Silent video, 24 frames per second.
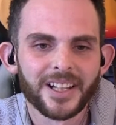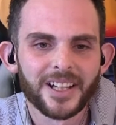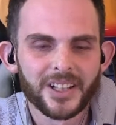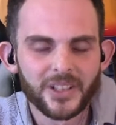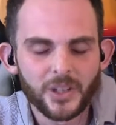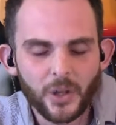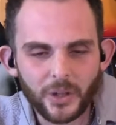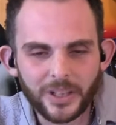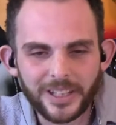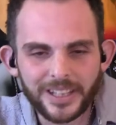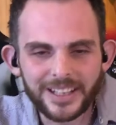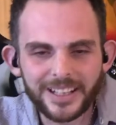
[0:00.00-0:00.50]

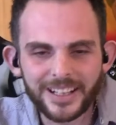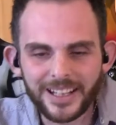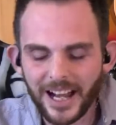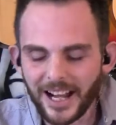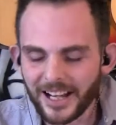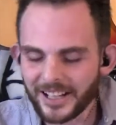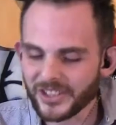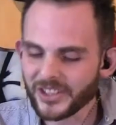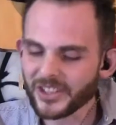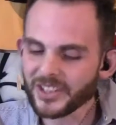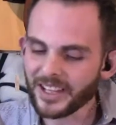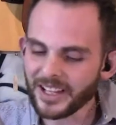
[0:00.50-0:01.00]
No kidding.
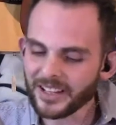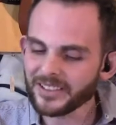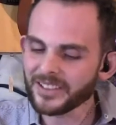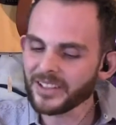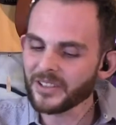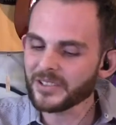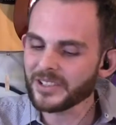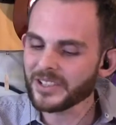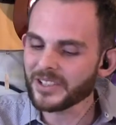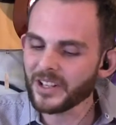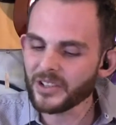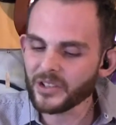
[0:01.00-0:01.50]
Actually, that
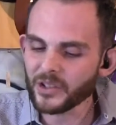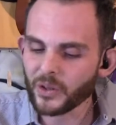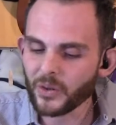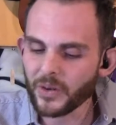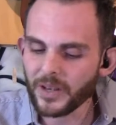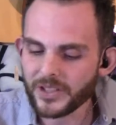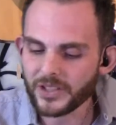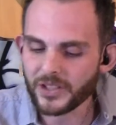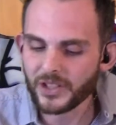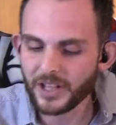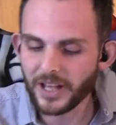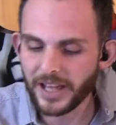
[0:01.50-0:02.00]
was another
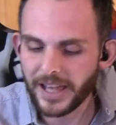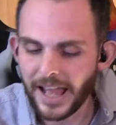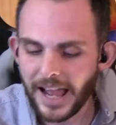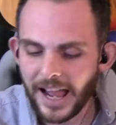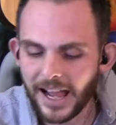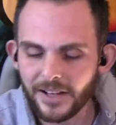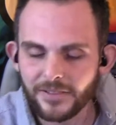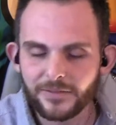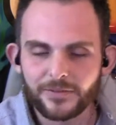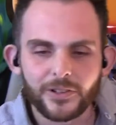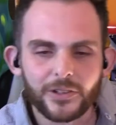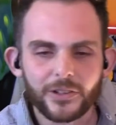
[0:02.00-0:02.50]
question I
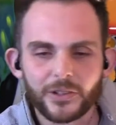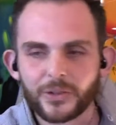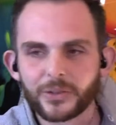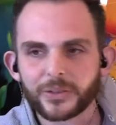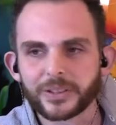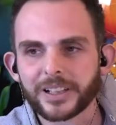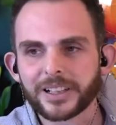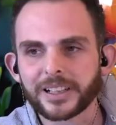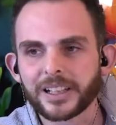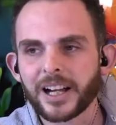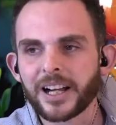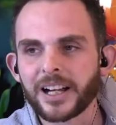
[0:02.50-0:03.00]
had for you.
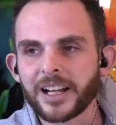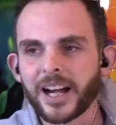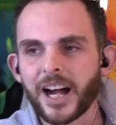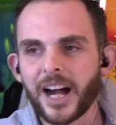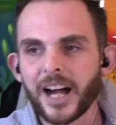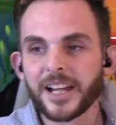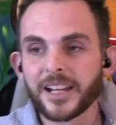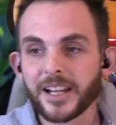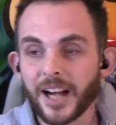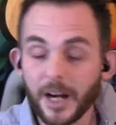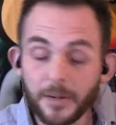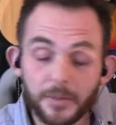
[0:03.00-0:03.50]
Like,
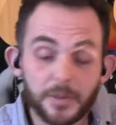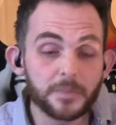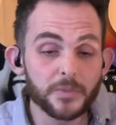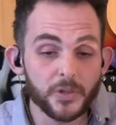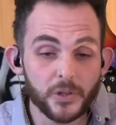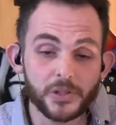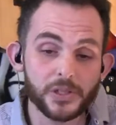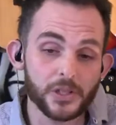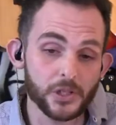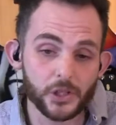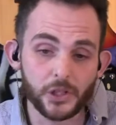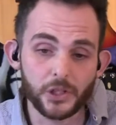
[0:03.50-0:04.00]
I'm a
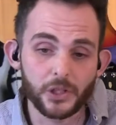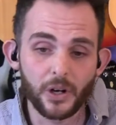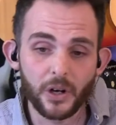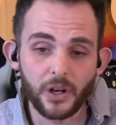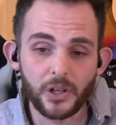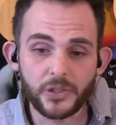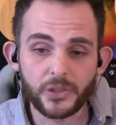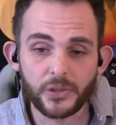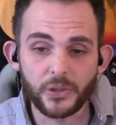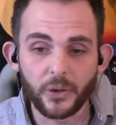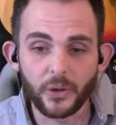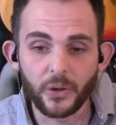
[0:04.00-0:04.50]
musician
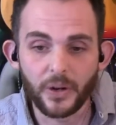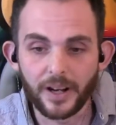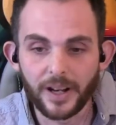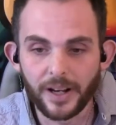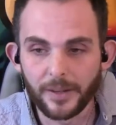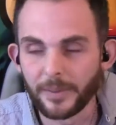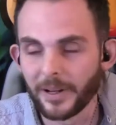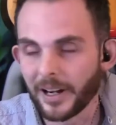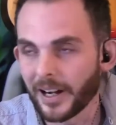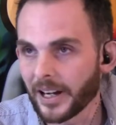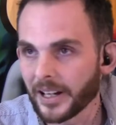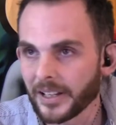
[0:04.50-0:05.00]
also,
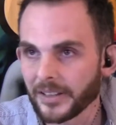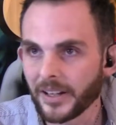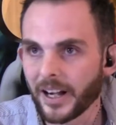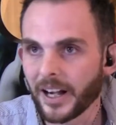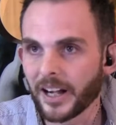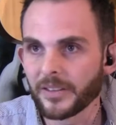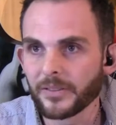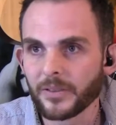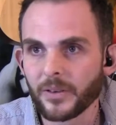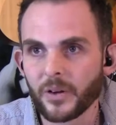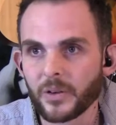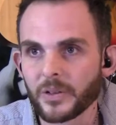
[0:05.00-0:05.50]
but
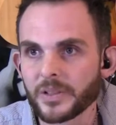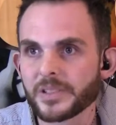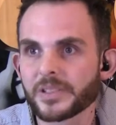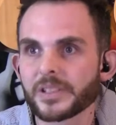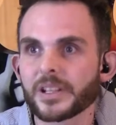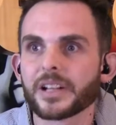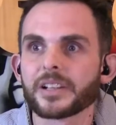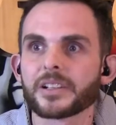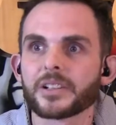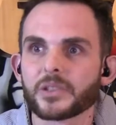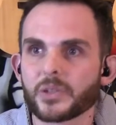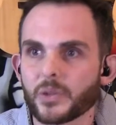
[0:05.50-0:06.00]
I've always
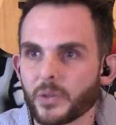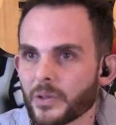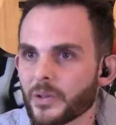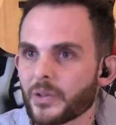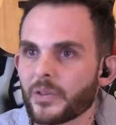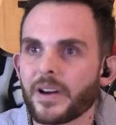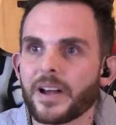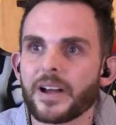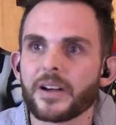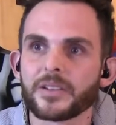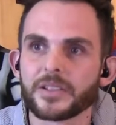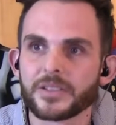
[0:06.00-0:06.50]
kind of toured
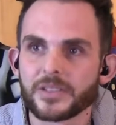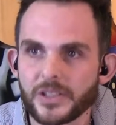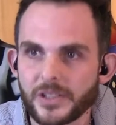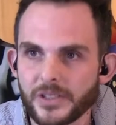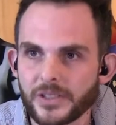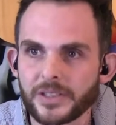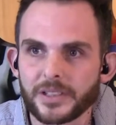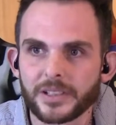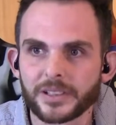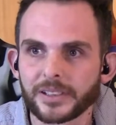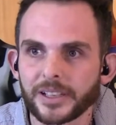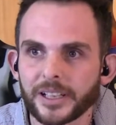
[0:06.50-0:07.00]
around and
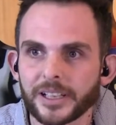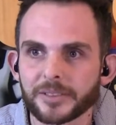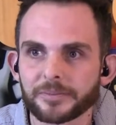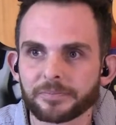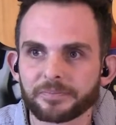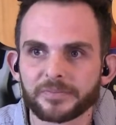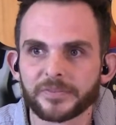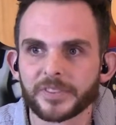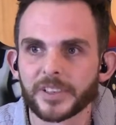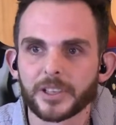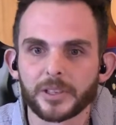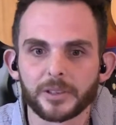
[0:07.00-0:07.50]
just did like
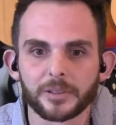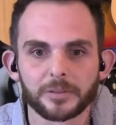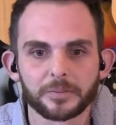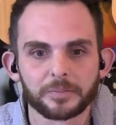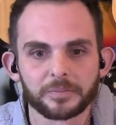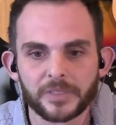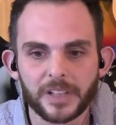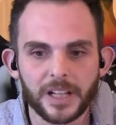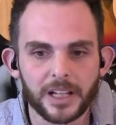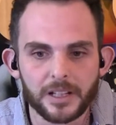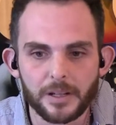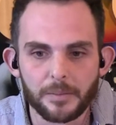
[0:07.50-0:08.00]

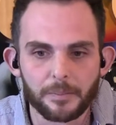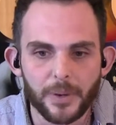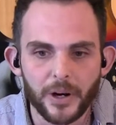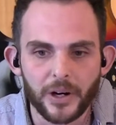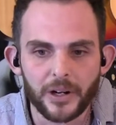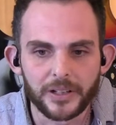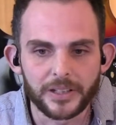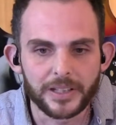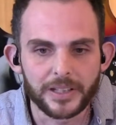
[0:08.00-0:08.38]
little kind of bar